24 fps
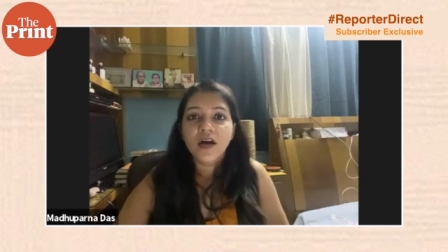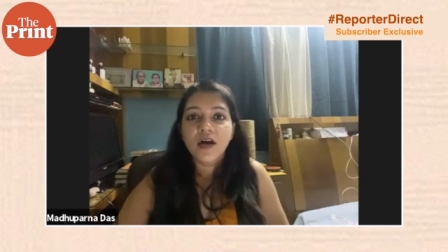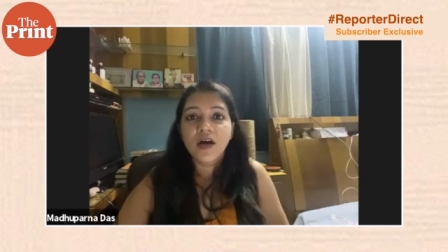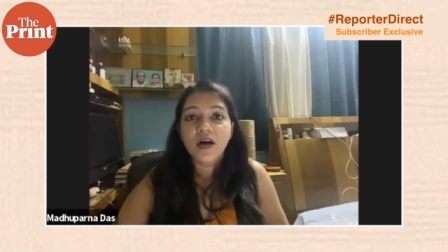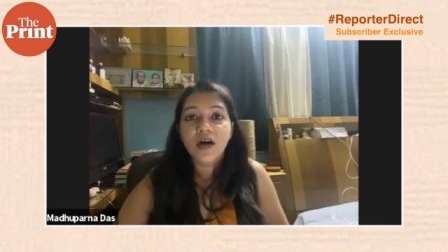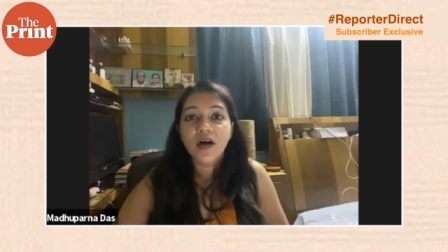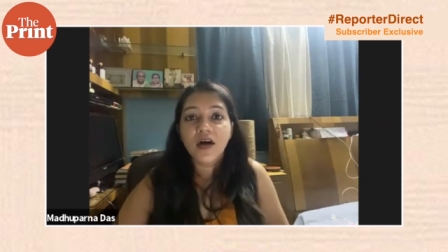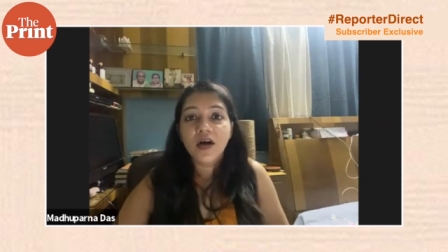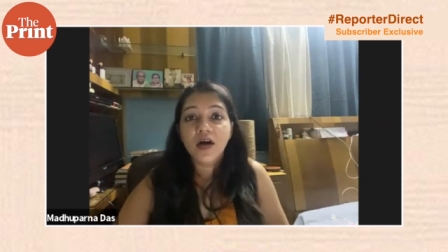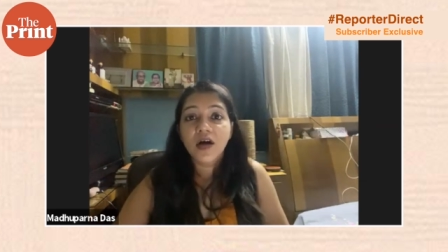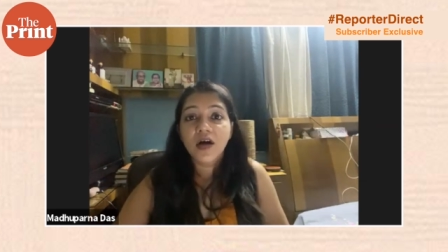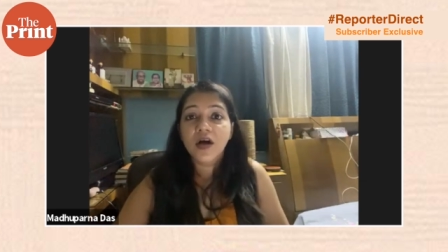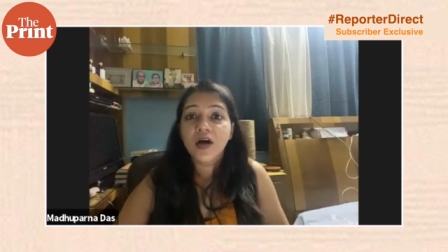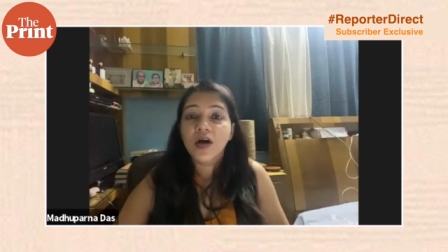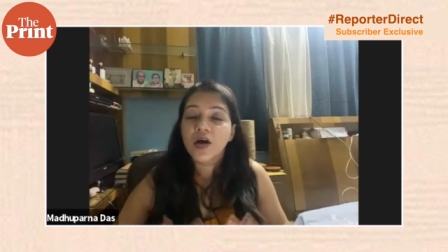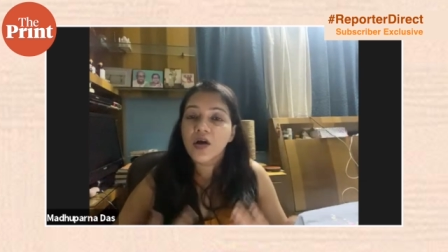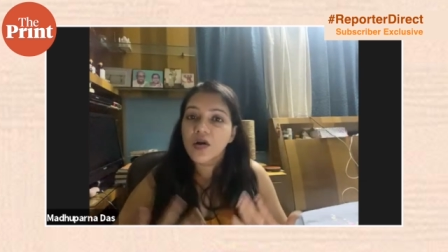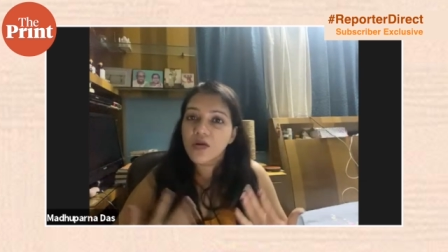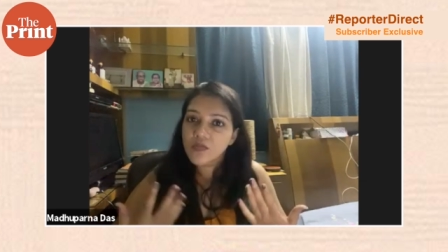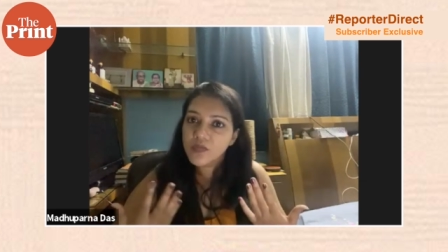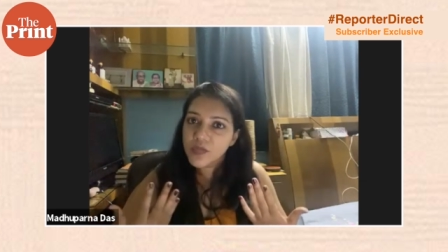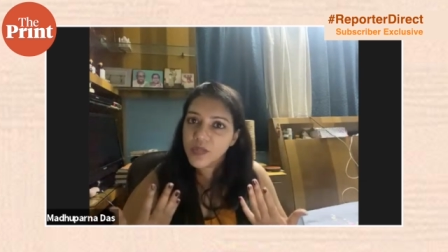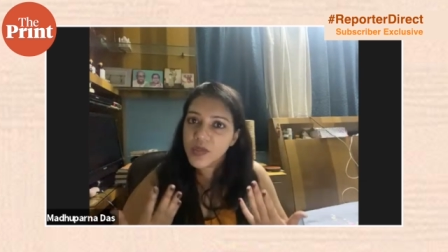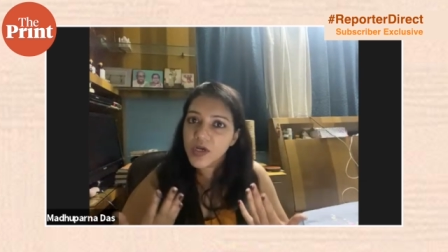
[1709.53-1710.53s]

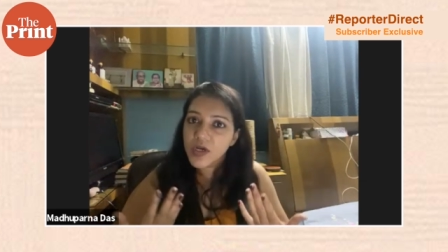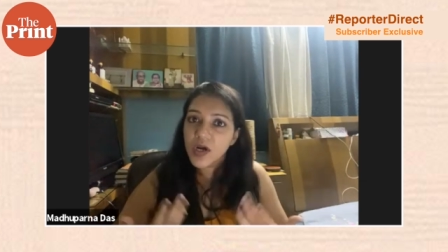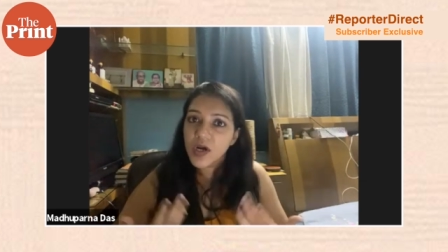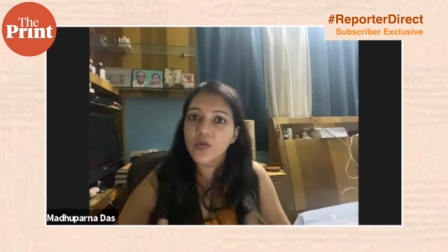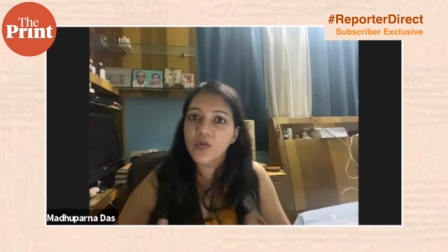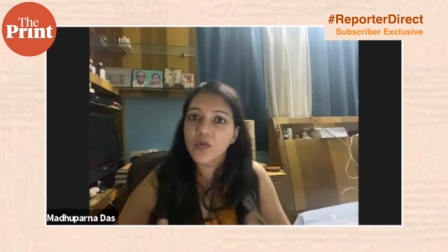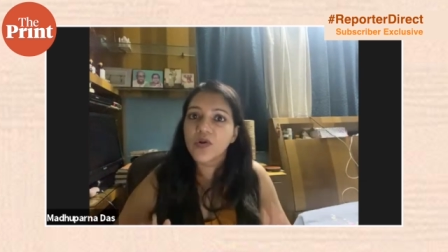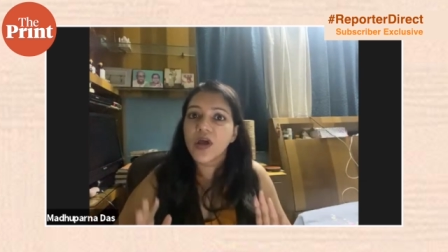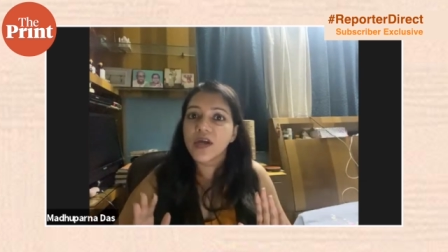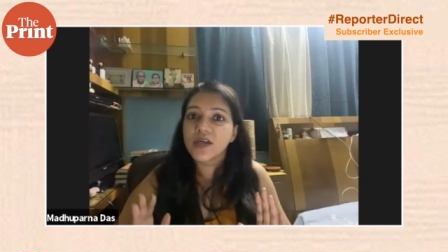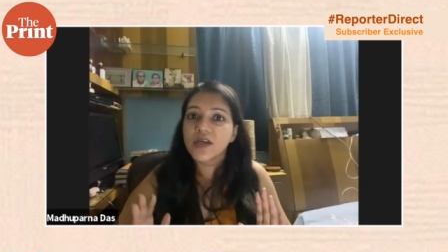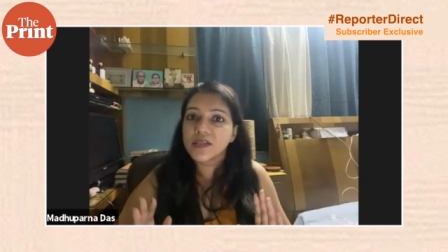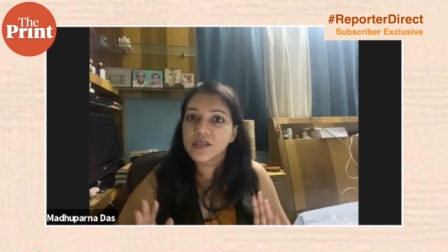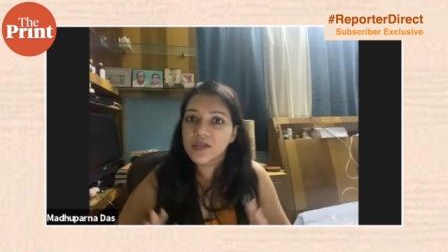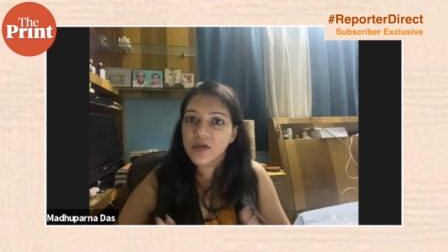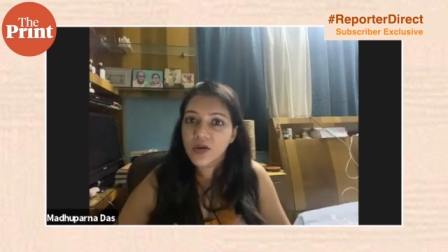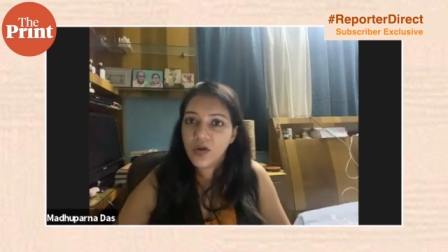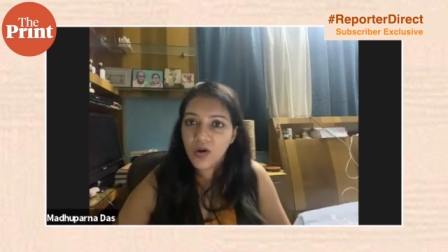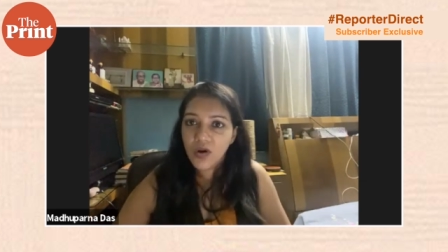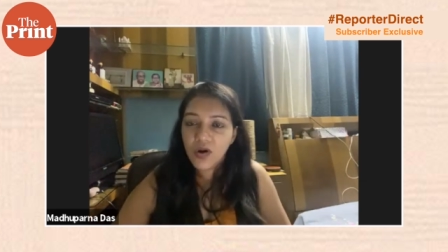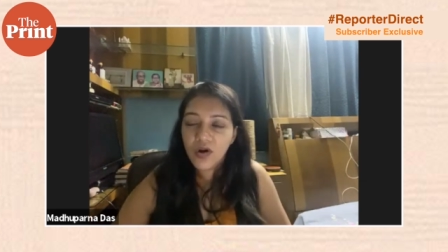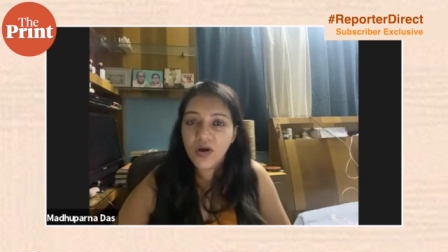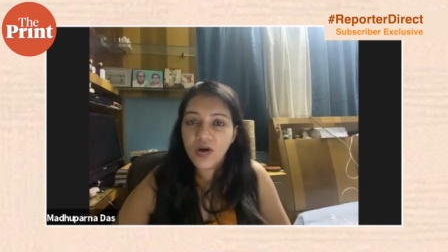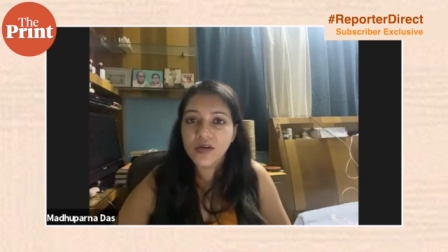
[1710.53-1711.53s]
uh, corona is
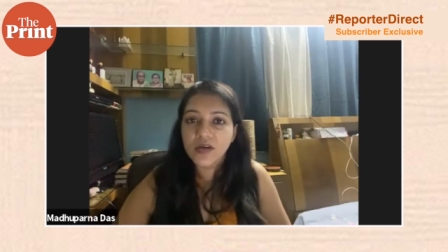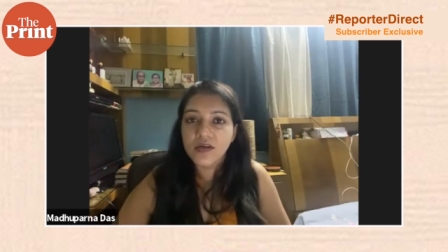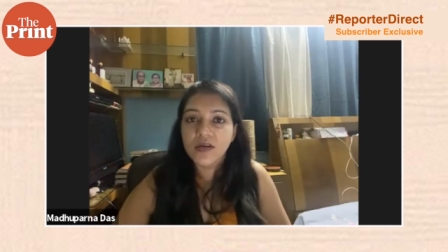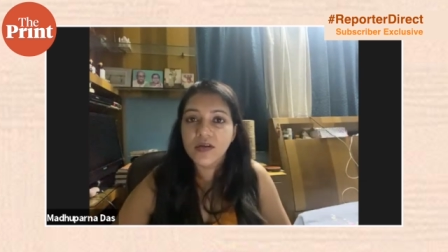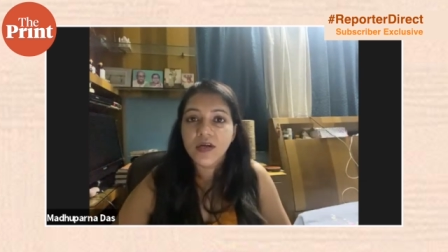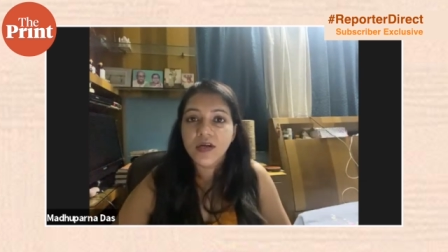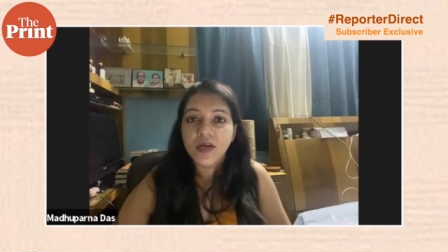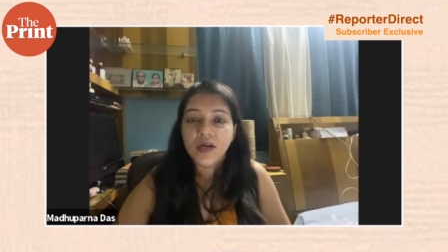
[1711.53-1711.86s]
gone